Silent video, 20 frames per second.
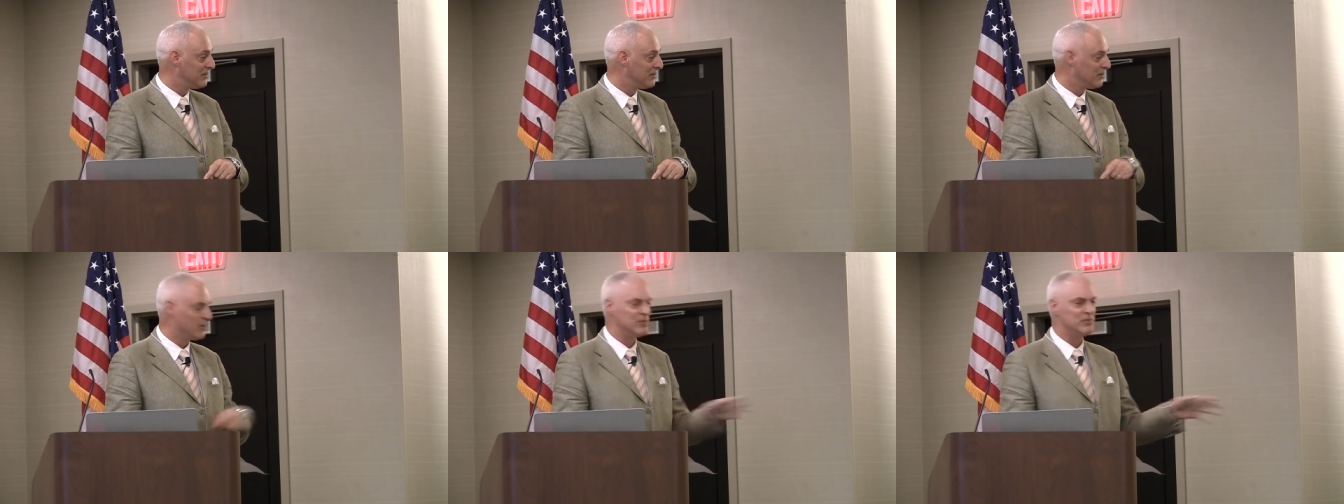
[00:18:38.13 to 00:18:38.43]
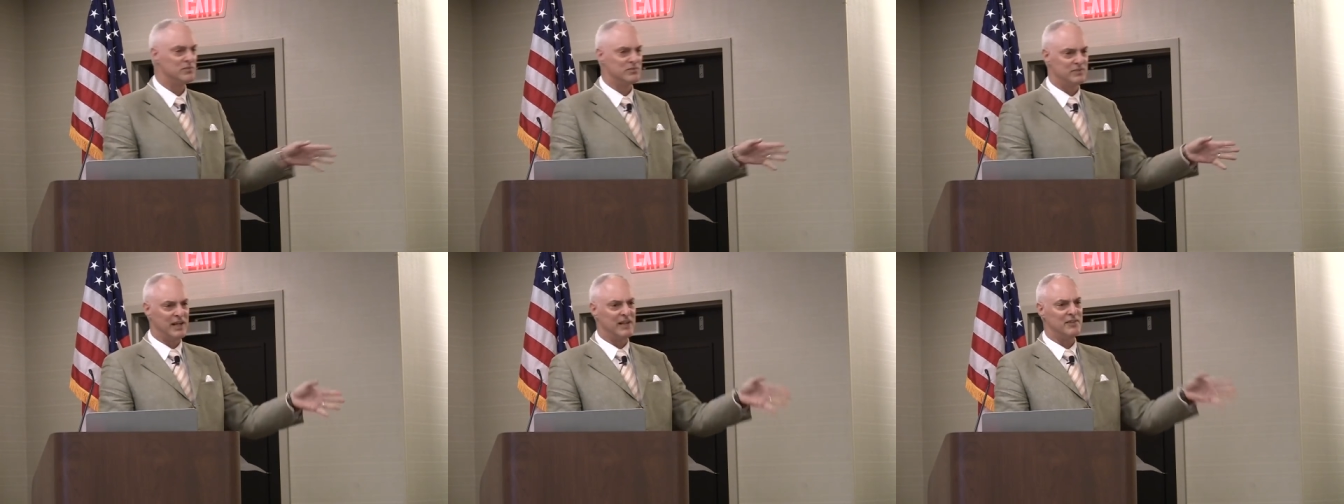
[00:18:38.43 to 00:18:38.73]

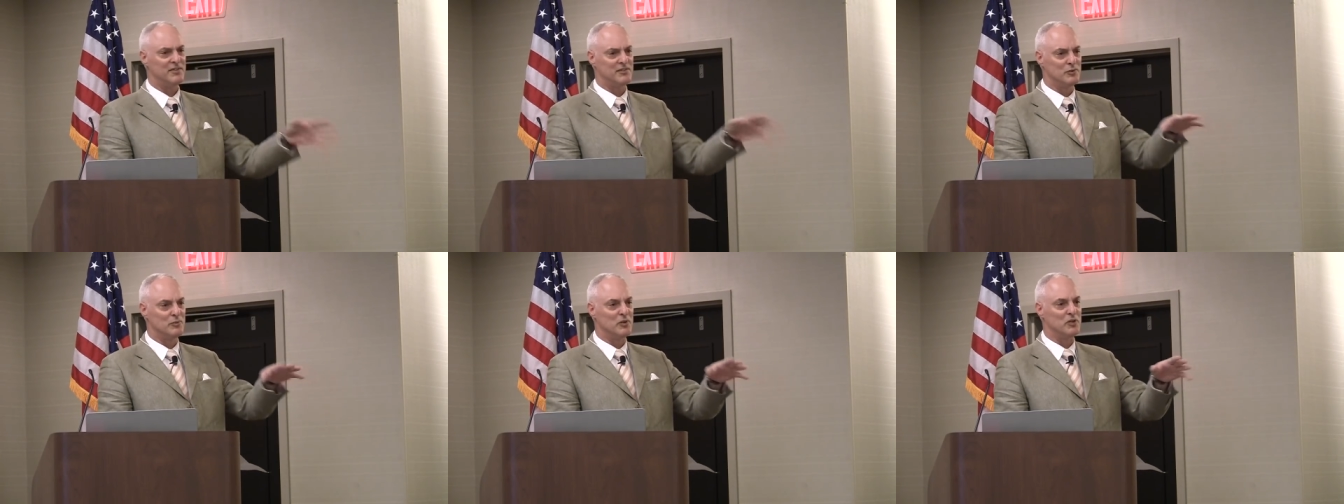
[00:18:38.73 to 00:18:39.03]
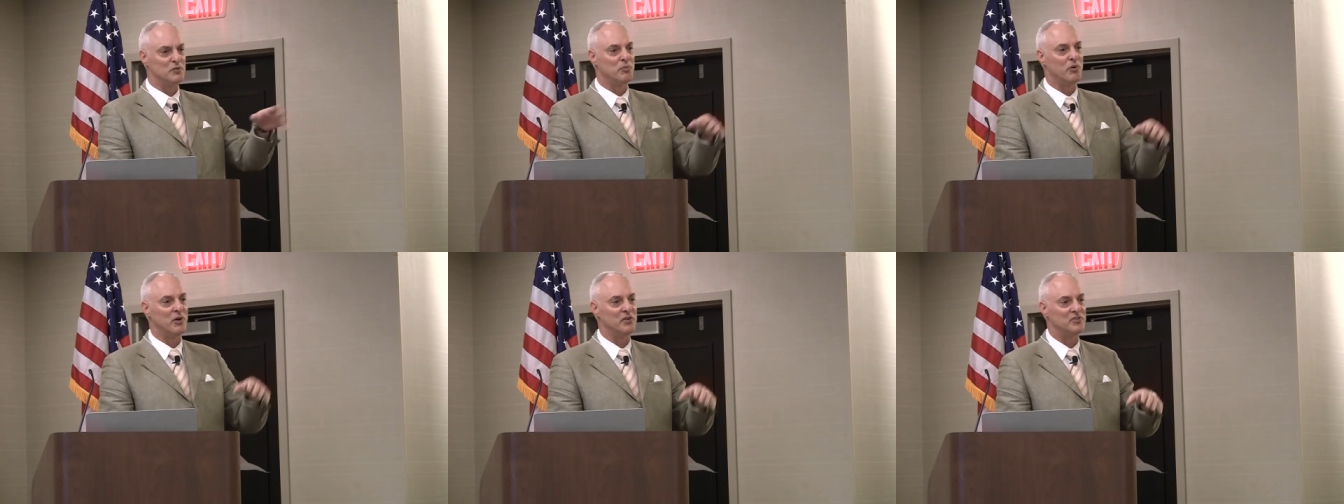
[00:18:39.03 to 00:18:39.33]
Well, not so
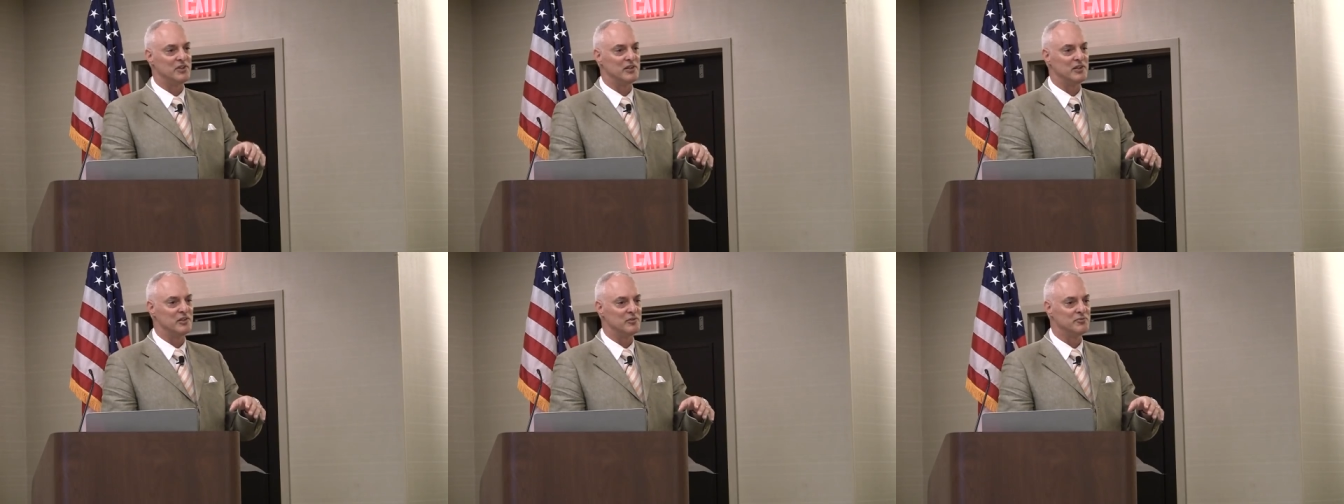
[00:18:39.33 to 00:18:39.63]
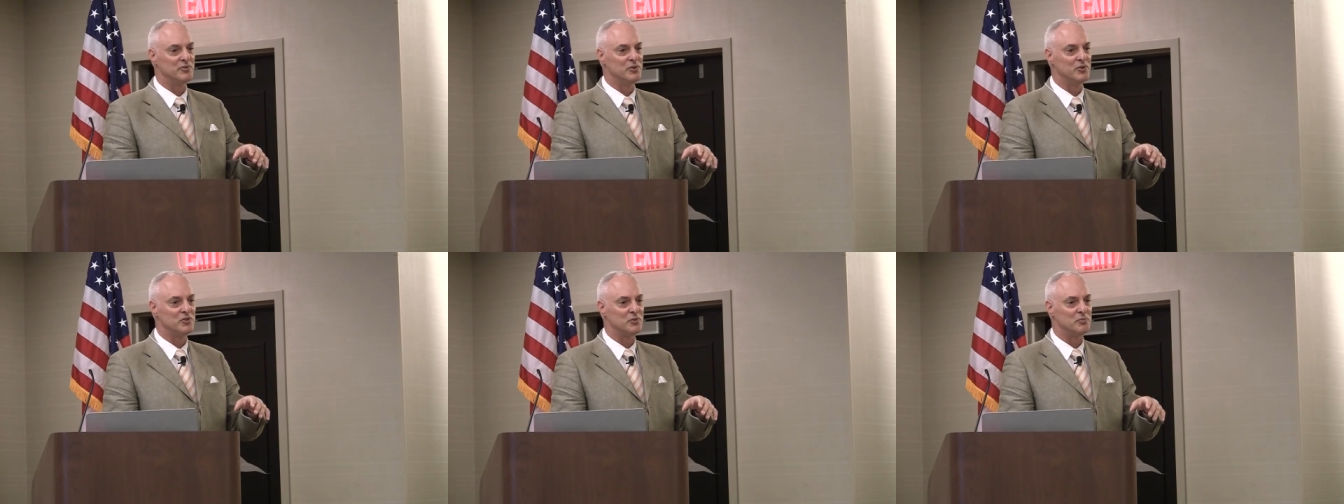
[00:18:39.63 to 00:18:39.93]
much poisoning the
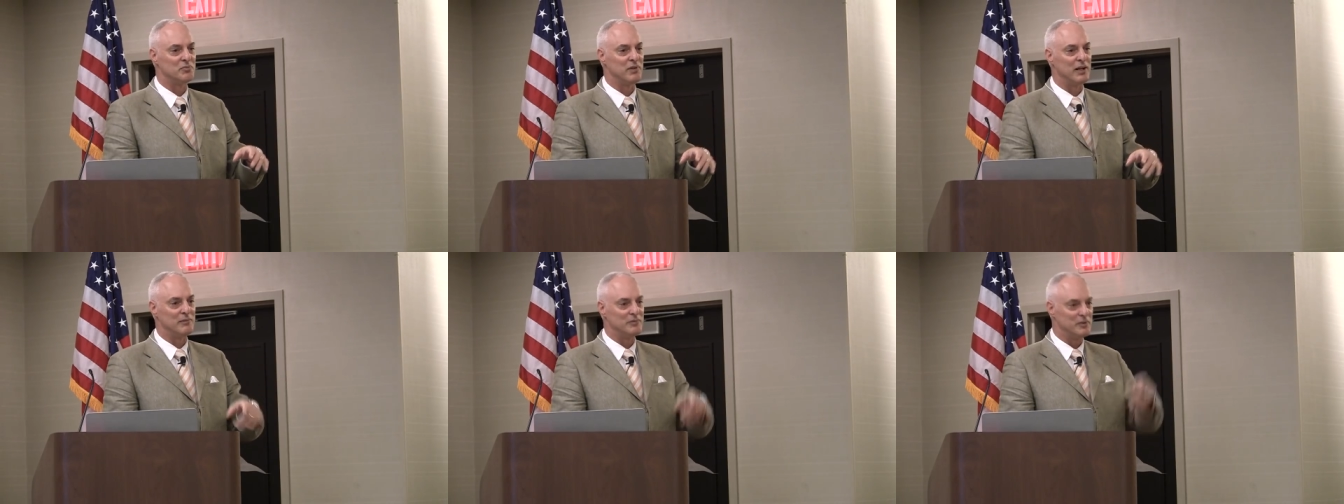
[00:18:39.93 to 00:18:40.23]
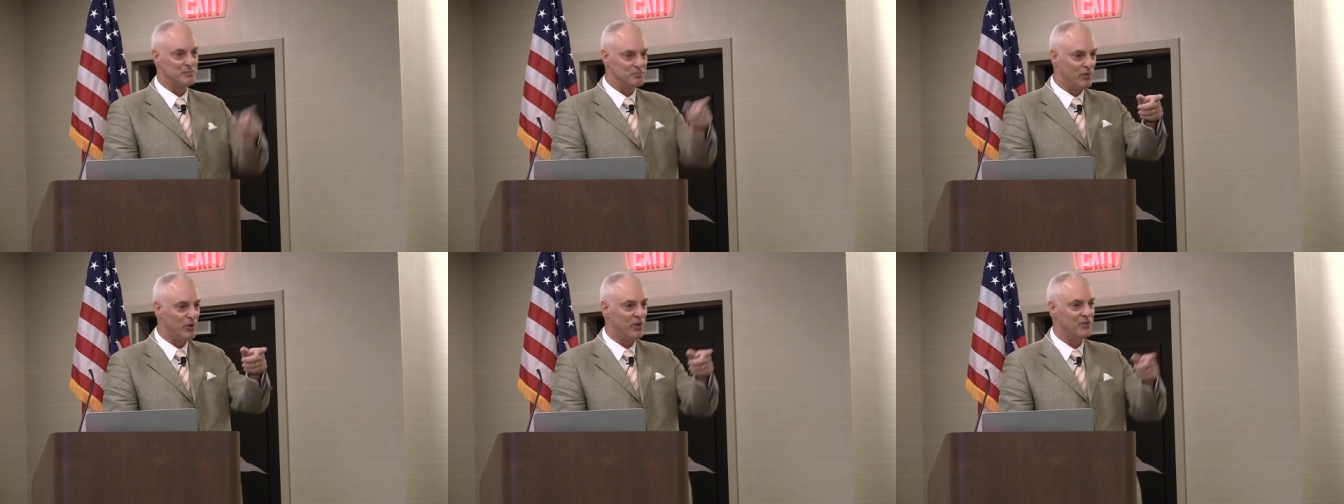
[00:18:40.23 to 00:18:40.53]
food supply,
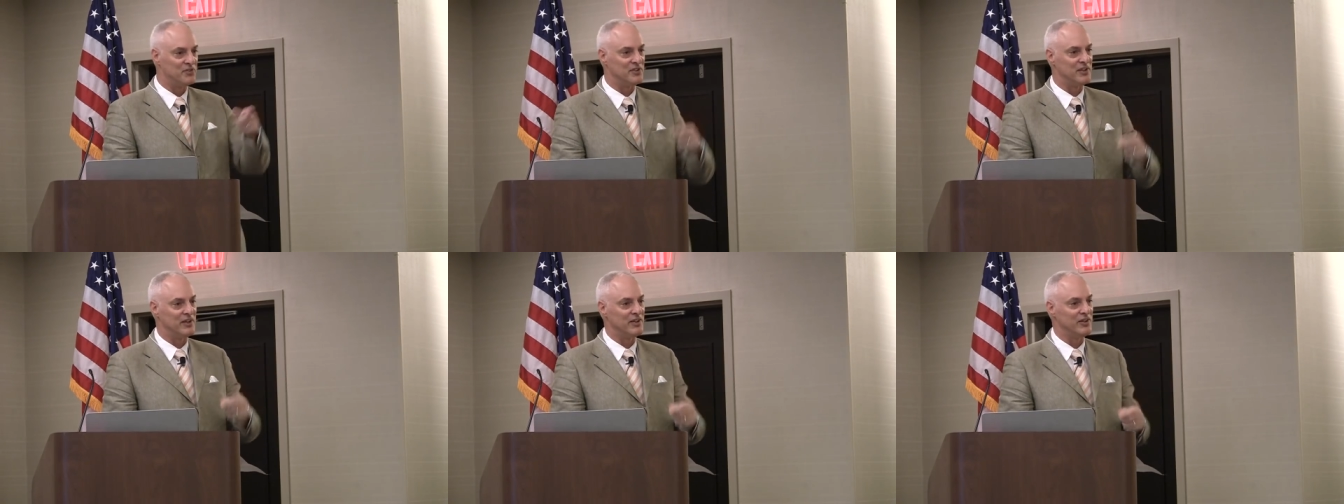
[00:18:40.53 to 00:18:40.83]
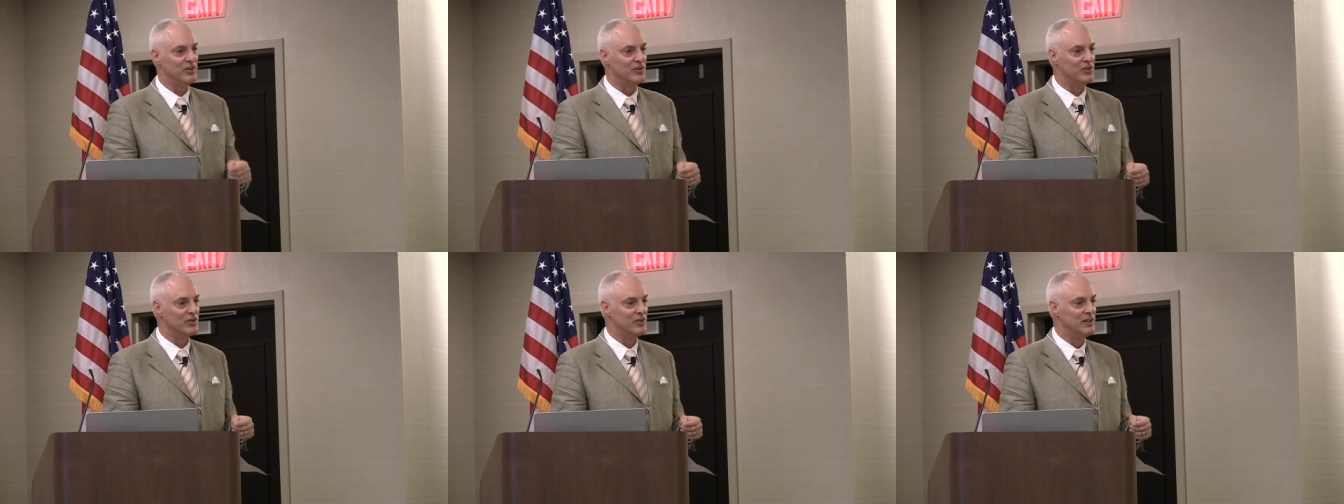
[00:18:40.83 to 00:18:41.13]
but poisoning
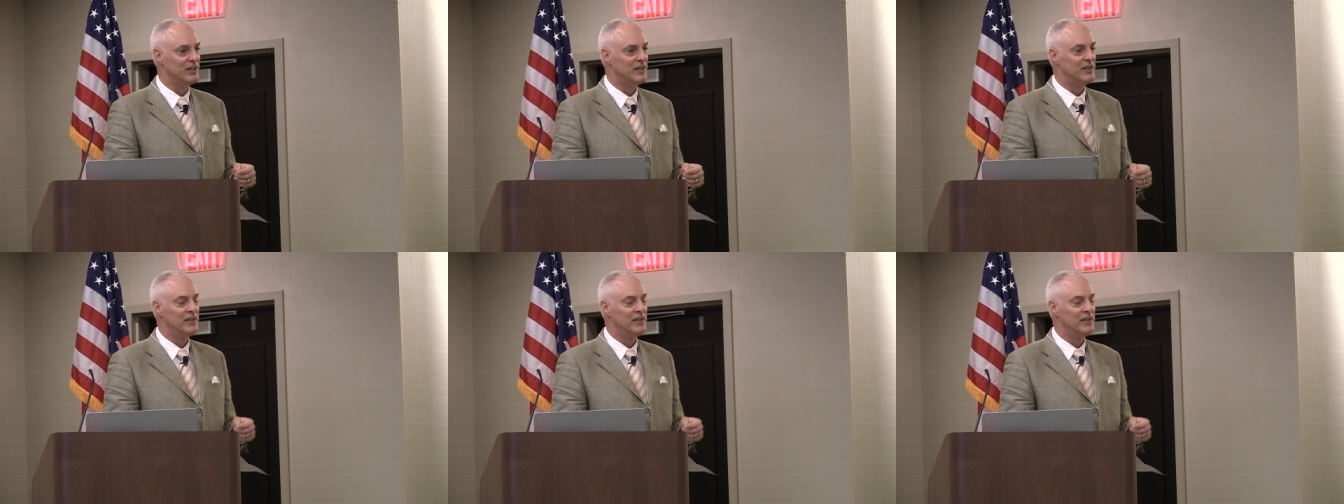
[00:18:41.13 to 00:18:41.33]
you.